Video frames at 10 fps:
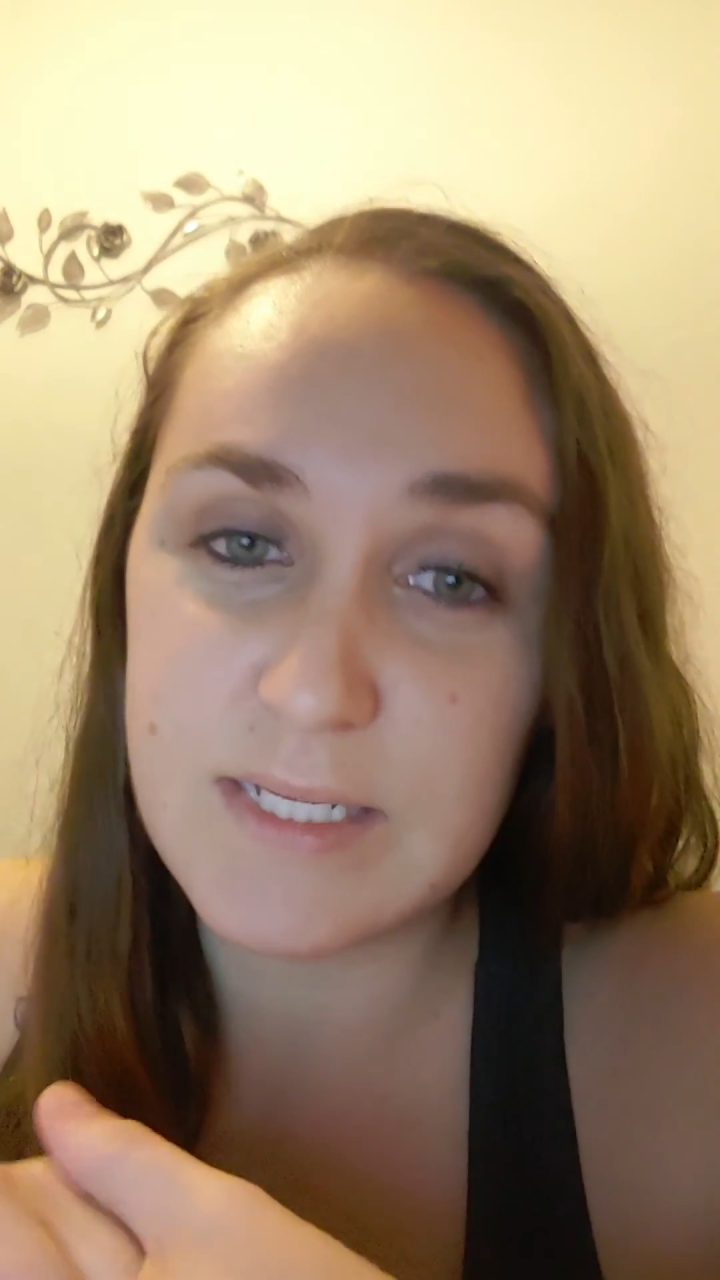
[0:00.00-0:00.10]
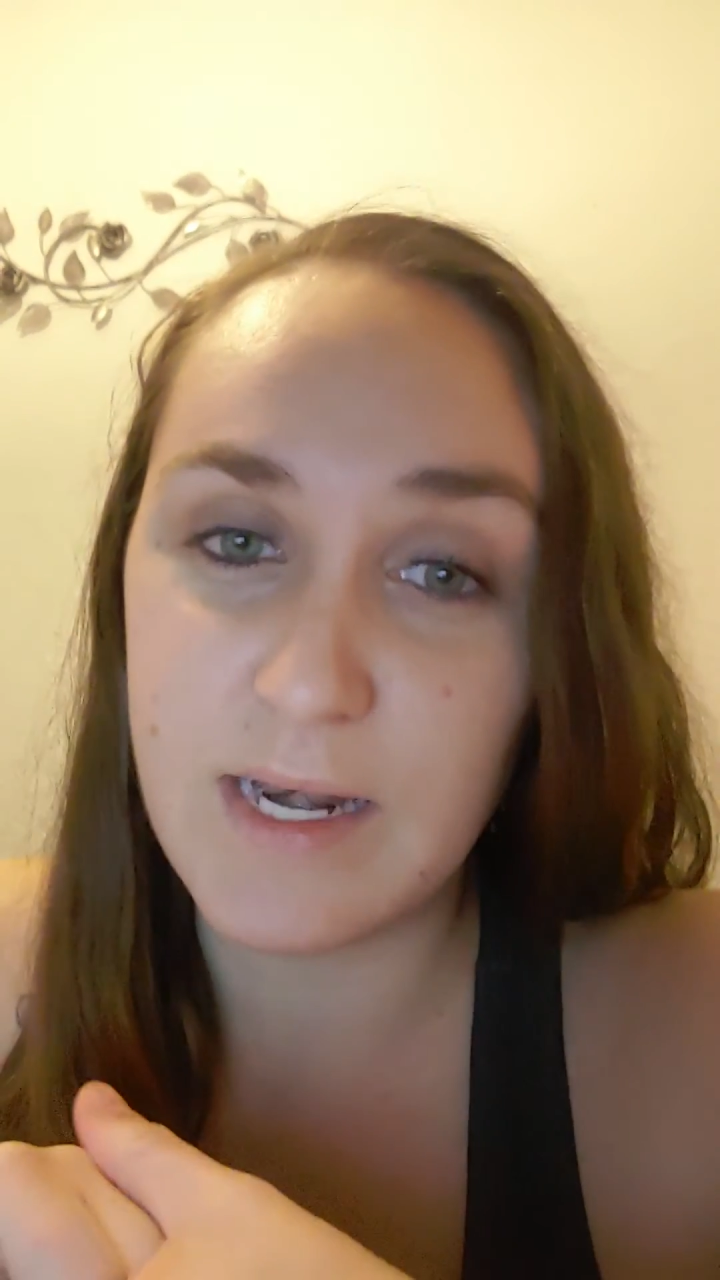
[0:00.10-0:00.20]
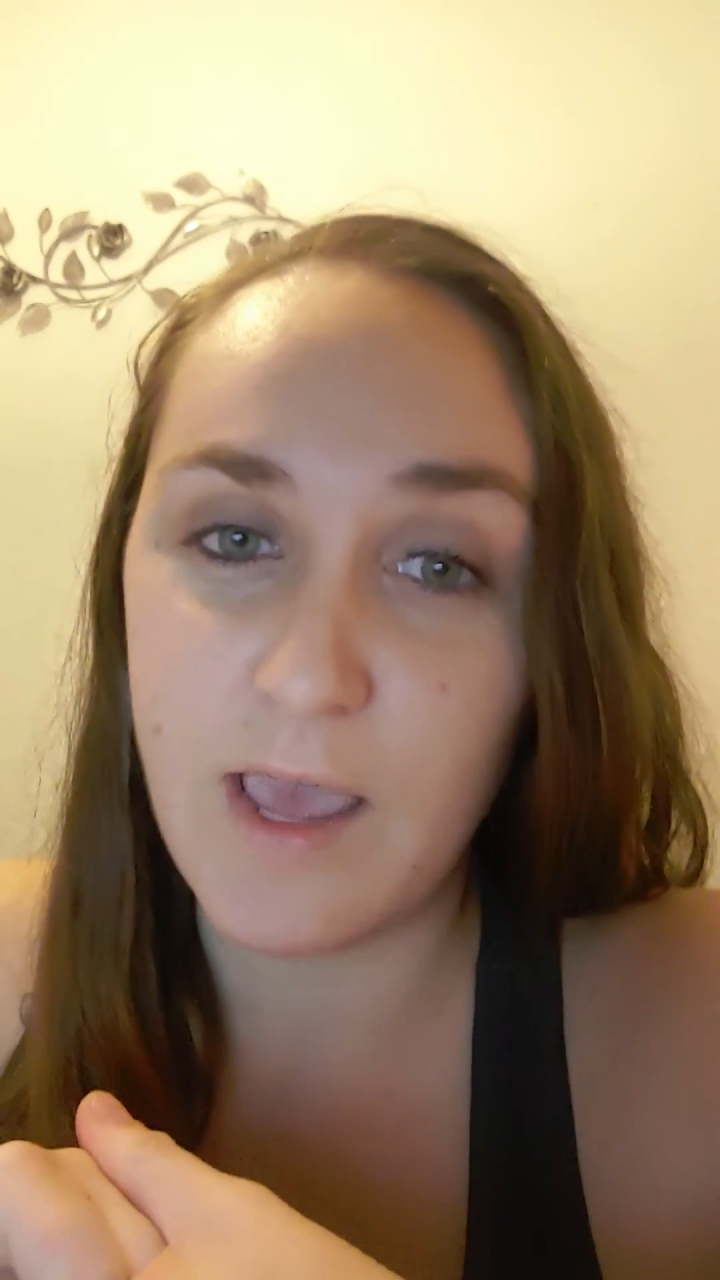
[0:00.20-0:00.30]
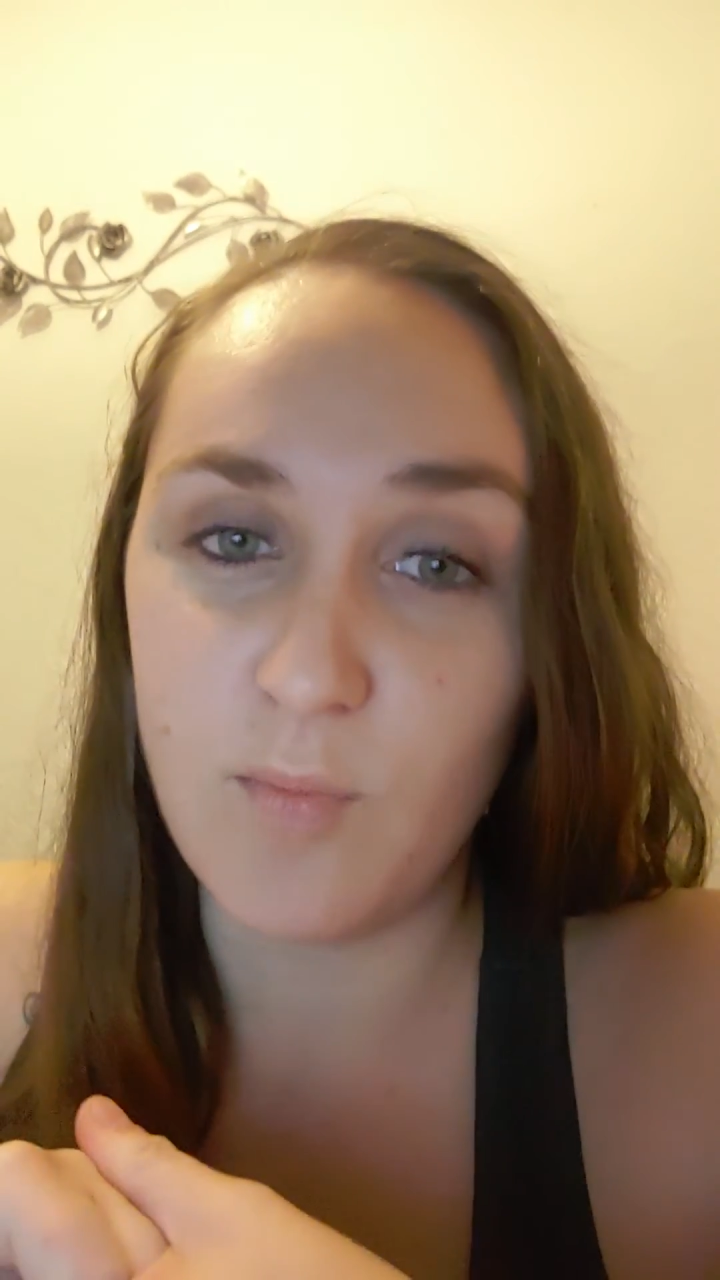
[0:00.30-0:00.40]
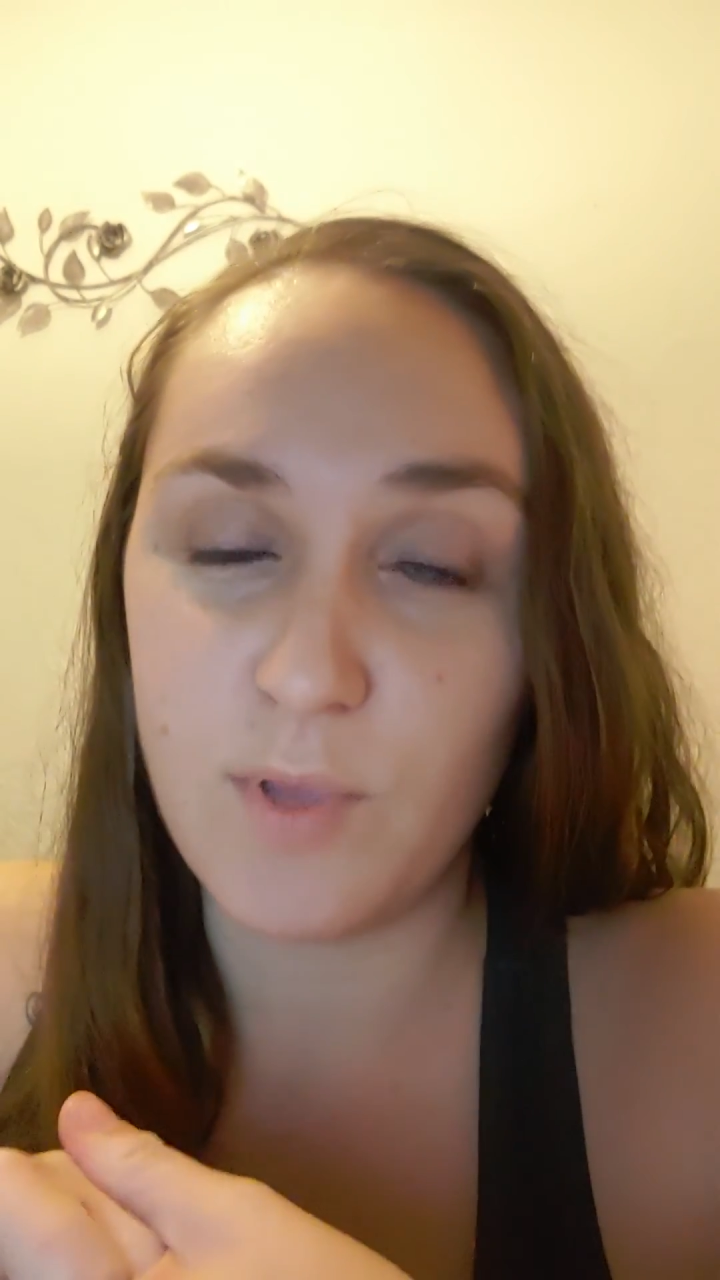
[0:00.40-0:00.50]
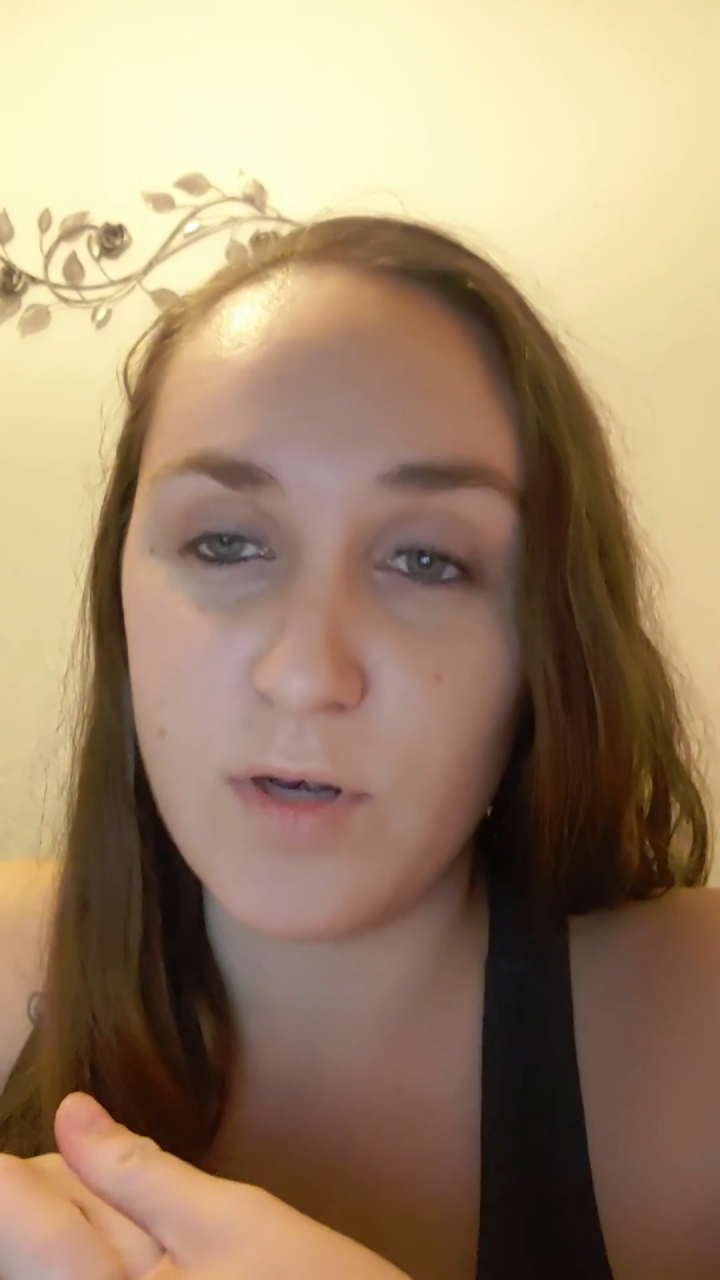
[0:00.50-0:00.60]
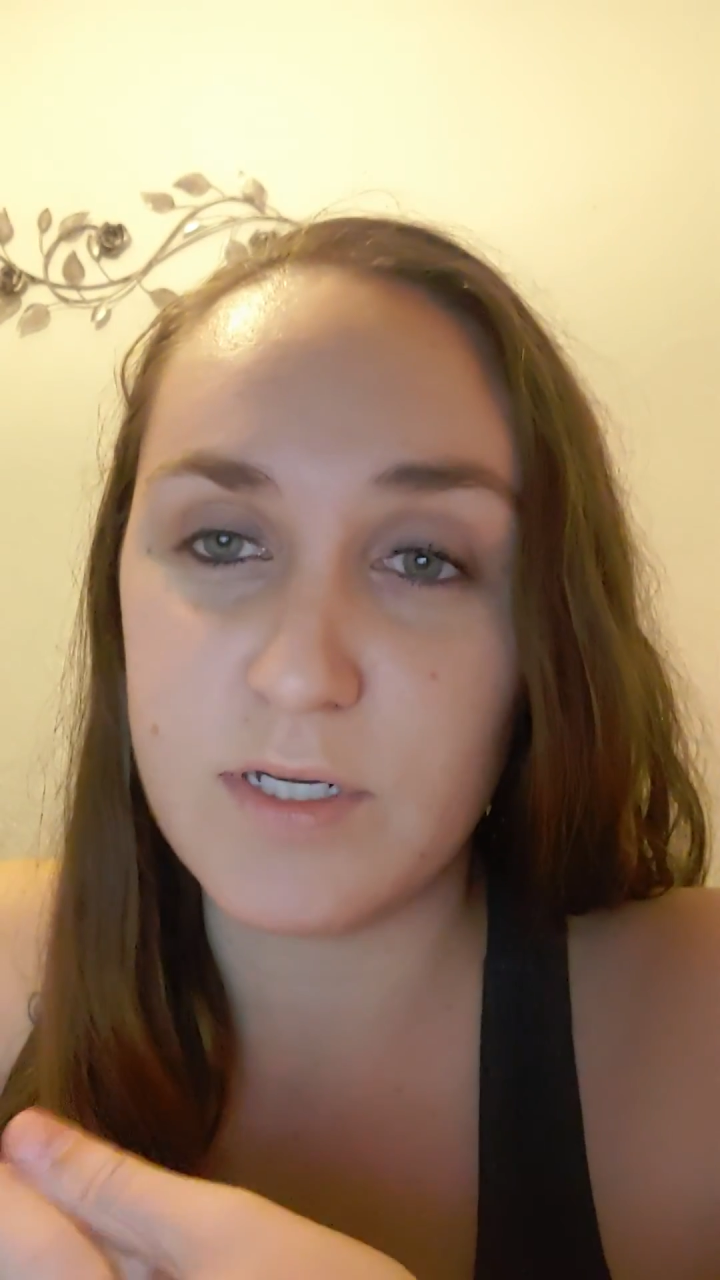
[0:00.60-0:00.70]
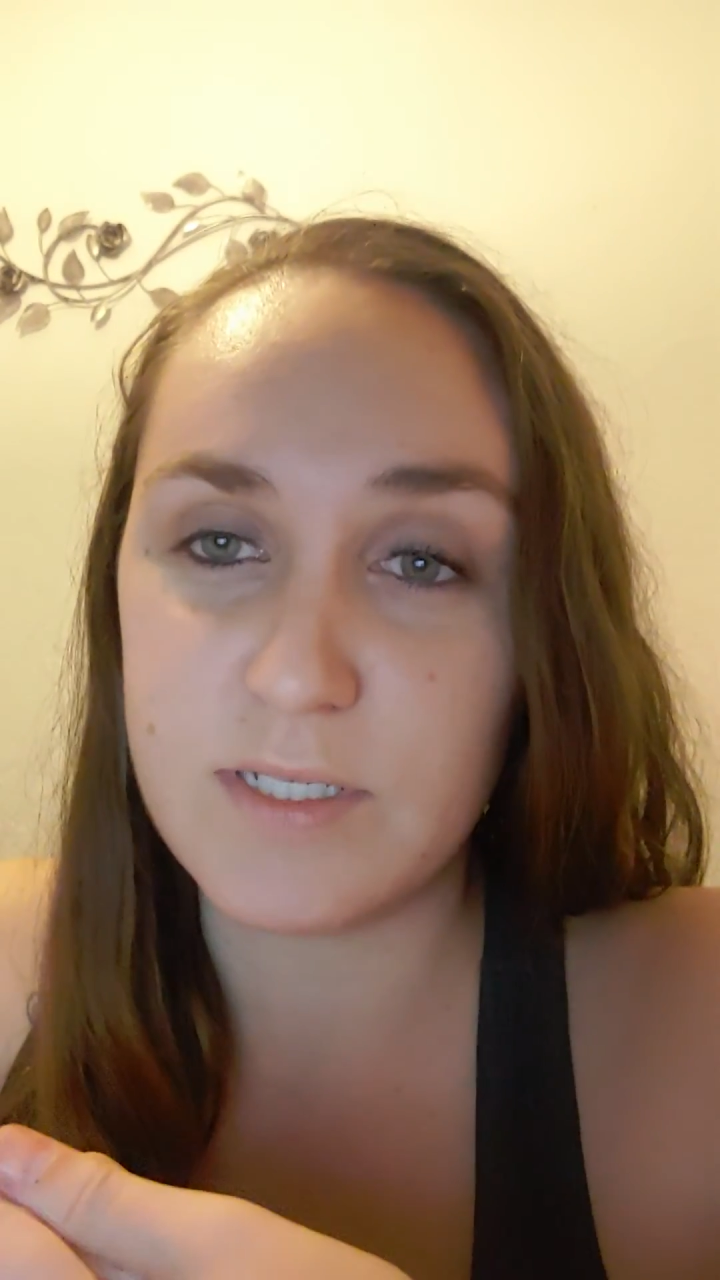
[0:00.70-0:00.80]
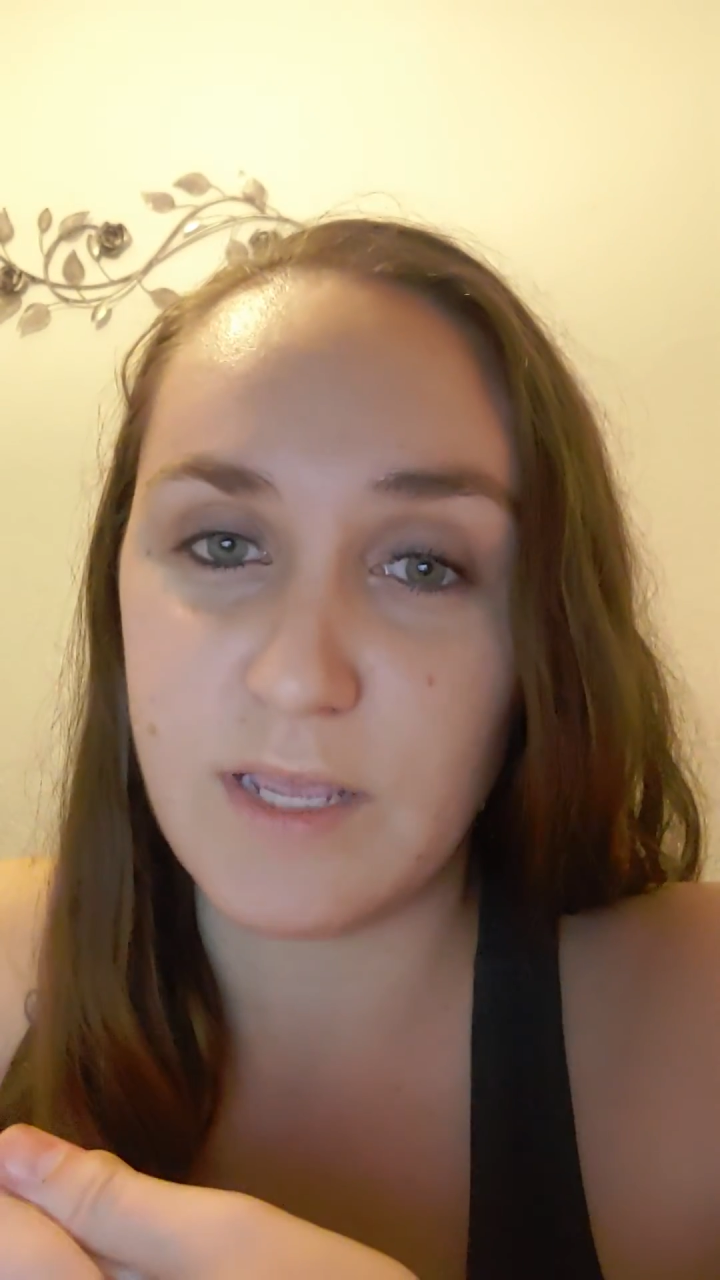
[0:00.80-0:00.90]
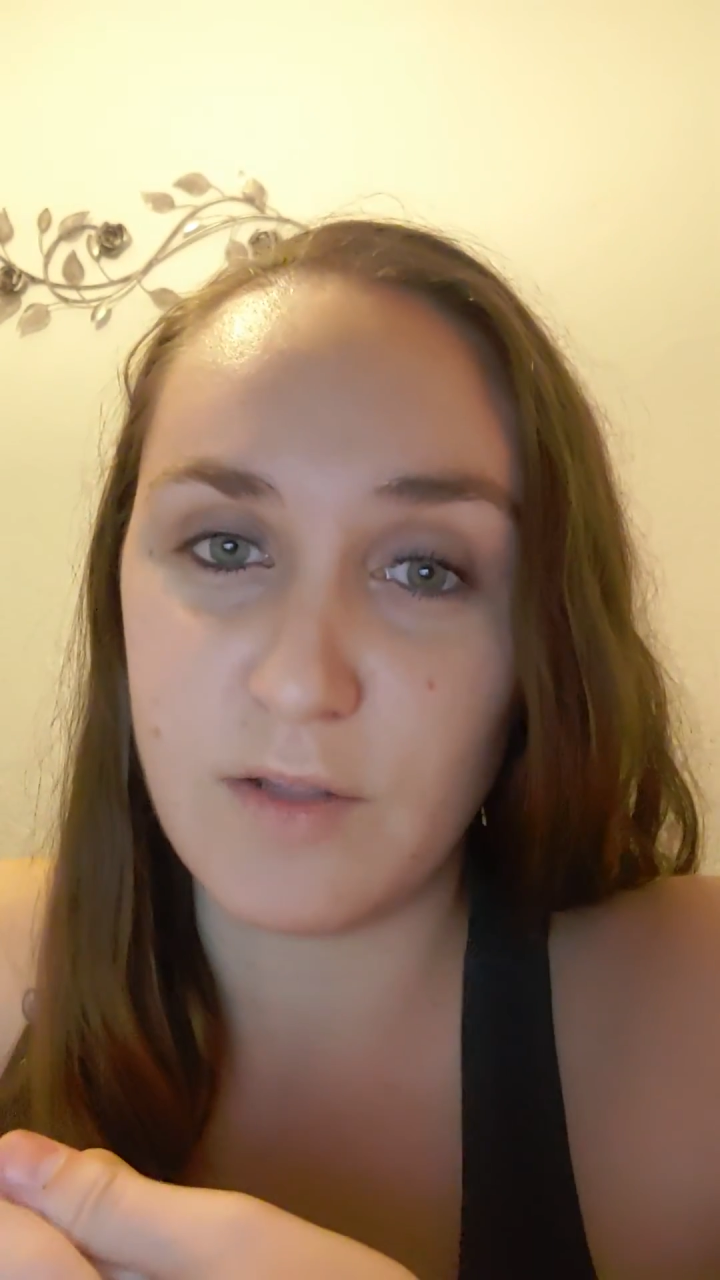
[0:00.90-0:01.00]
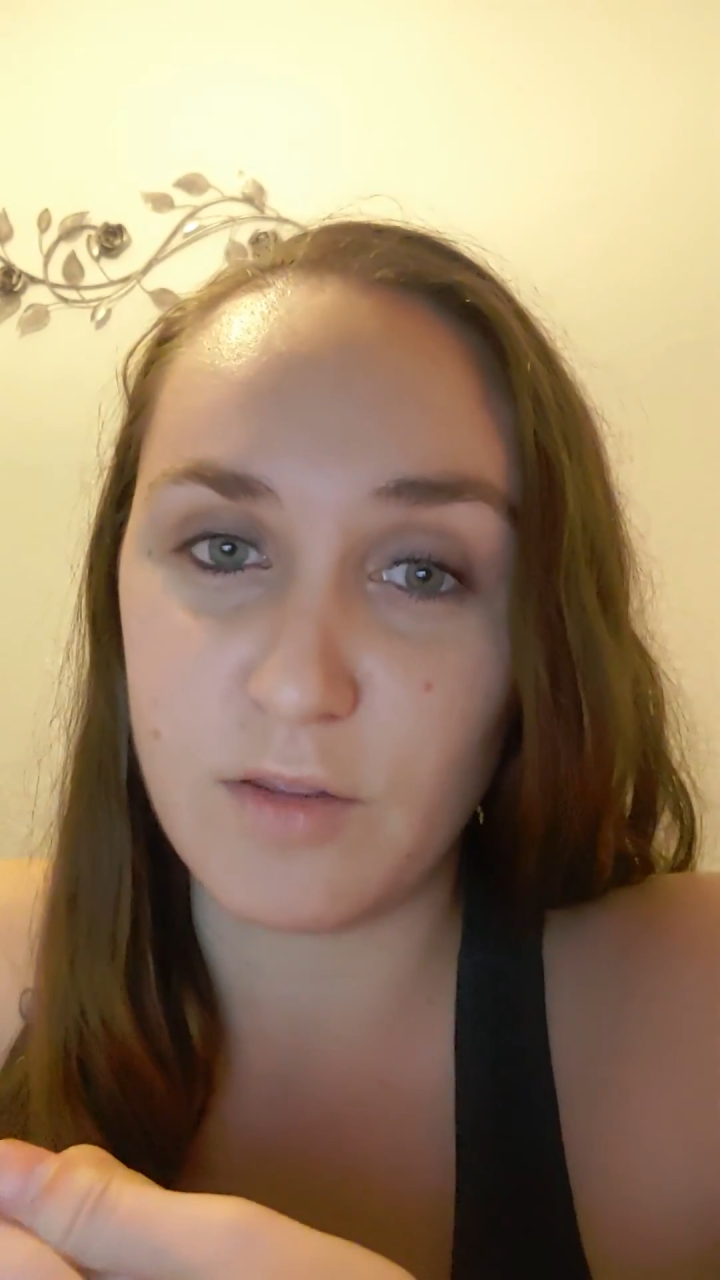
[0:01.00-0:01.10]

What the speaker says: it's going to help you understand